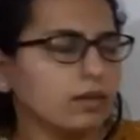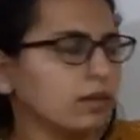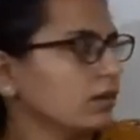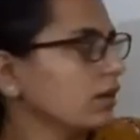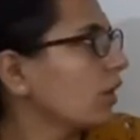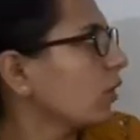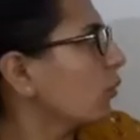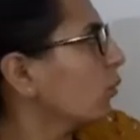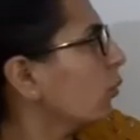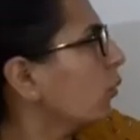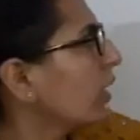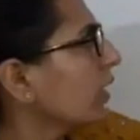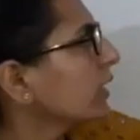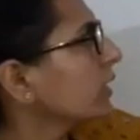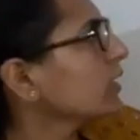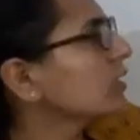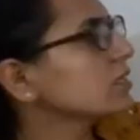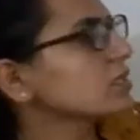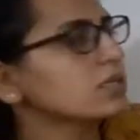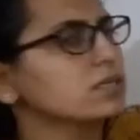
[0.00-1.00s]
Now, what
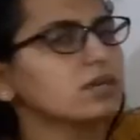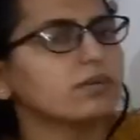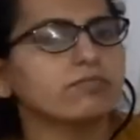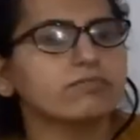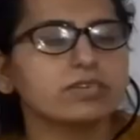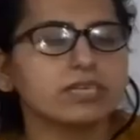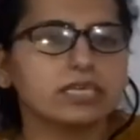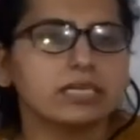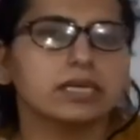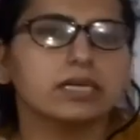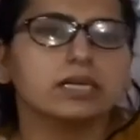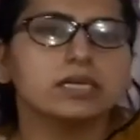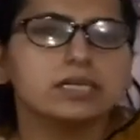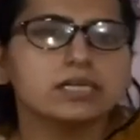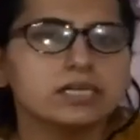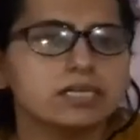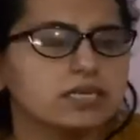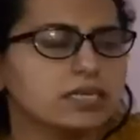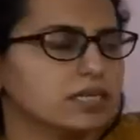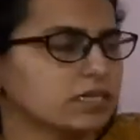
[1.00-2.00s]
is a physical
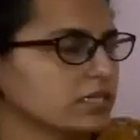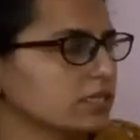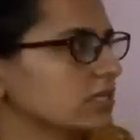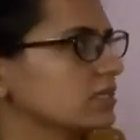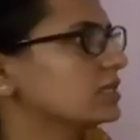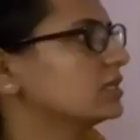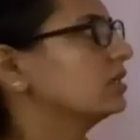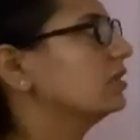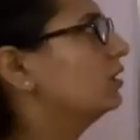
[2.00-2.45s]
change?